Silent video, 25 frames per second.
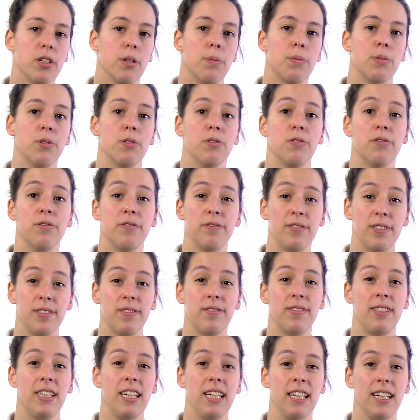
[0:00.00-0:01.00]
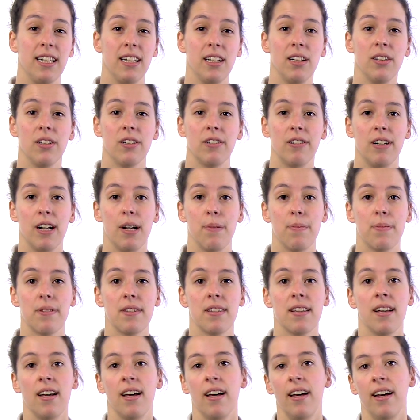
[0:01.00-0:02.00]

up to fifteen kilograms